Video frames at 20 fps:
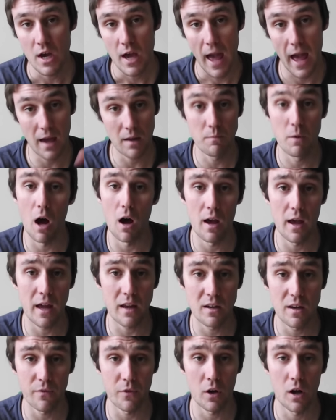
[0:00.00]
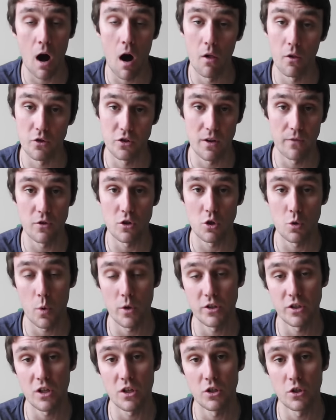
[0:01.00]
and different colors of the
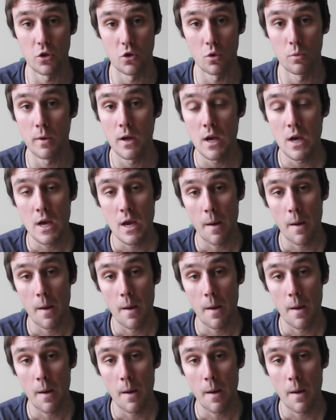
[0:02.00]
Twisty tube.